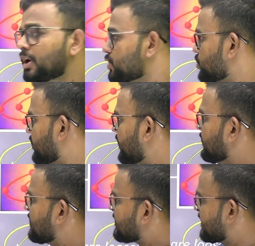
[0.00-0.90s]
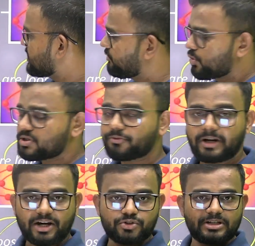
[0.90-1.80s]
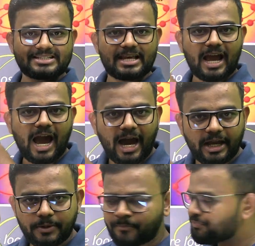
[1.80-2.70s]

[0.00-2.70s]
So here in this case the force of attraction is high,